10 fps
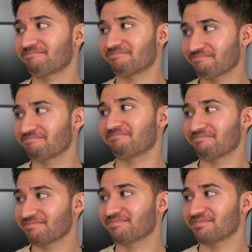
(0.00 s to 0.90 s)

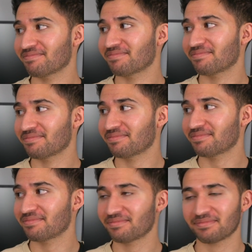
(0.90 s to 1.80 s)

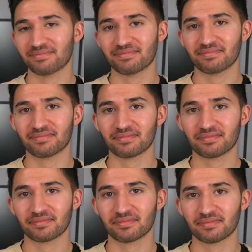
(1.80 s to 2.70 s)

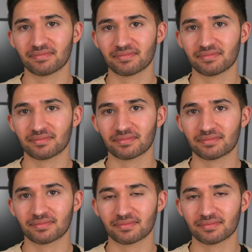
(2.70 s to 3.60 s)

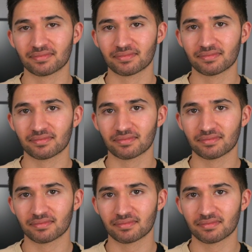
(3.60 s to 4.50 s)

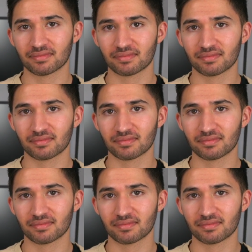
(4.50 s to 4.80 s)
The person shown says nothing.